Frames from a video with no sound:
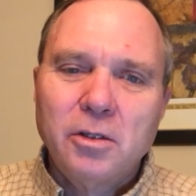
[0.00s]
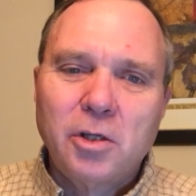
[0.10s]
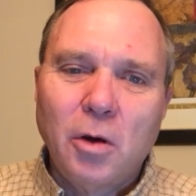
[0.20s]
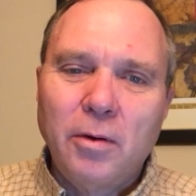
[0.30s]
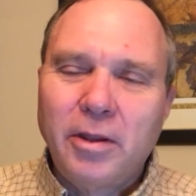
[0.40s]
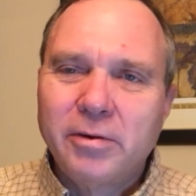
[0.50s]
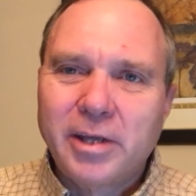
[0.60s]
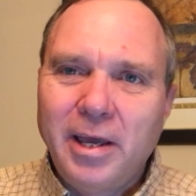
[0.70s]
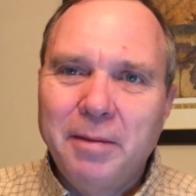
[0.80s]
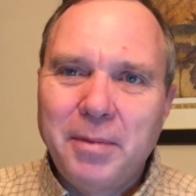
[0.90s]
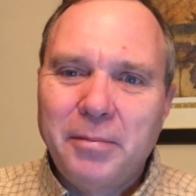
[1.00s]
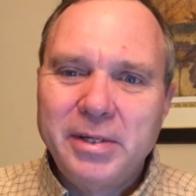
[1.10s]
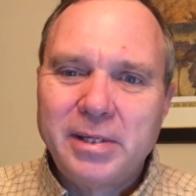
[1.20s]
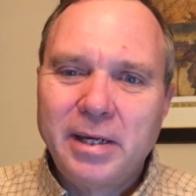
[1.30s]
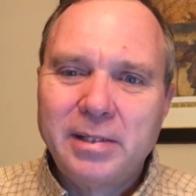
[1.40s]
So there's a hymn that we
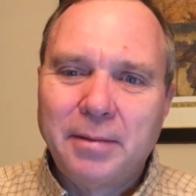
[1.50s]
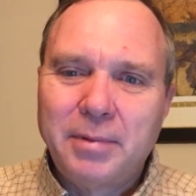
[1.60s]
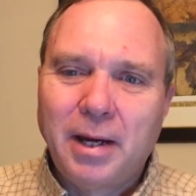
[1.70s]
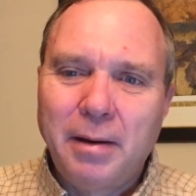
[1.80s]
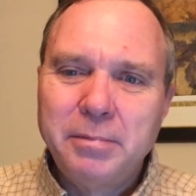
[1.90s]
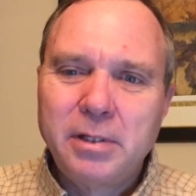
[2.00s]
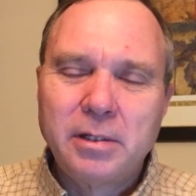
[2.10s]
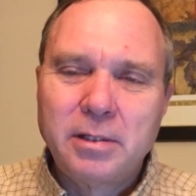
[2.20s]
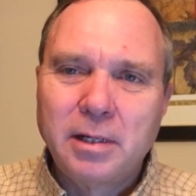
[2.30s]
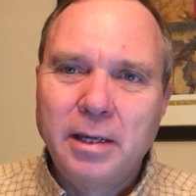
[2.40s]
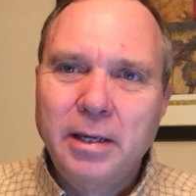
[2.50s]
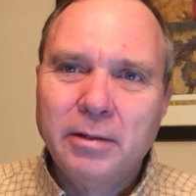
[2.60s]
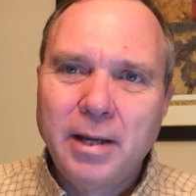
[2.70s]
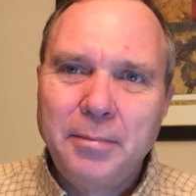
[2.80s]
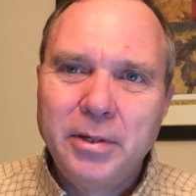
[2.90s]
sing sometimes that's uh,
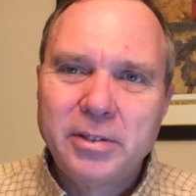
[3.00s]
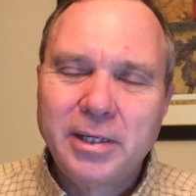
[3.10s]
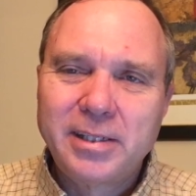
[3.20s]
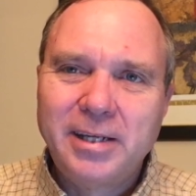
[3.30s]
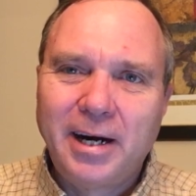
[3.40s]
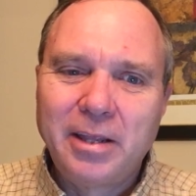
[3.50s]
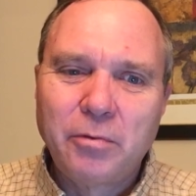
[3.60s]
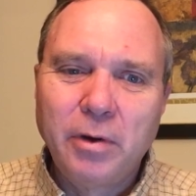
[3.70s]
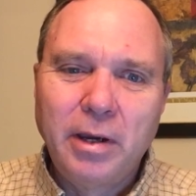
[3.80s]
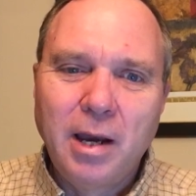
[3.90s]
ELW 693,